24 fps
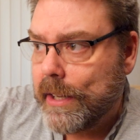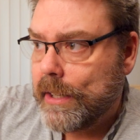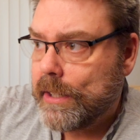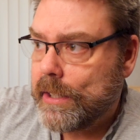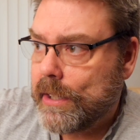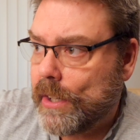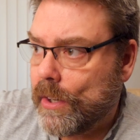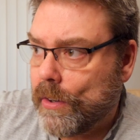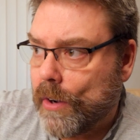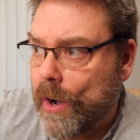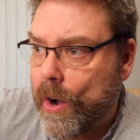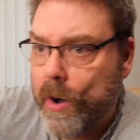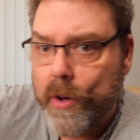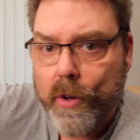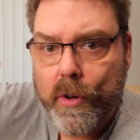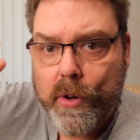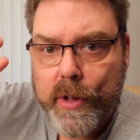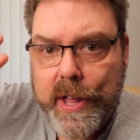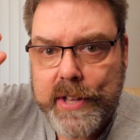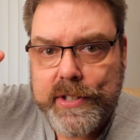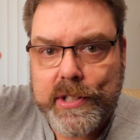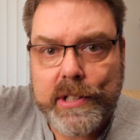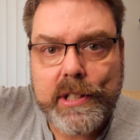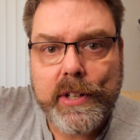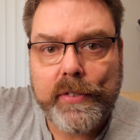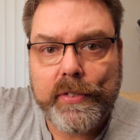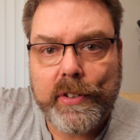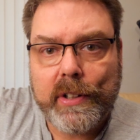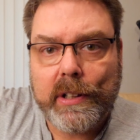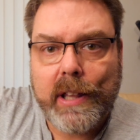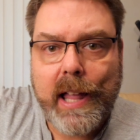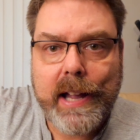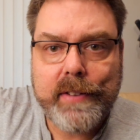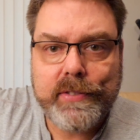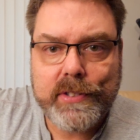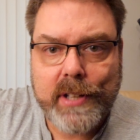you know, oh, that's a
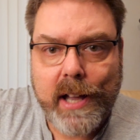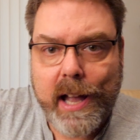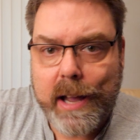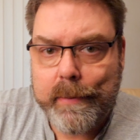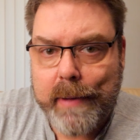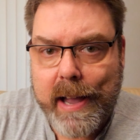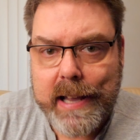different lifetime.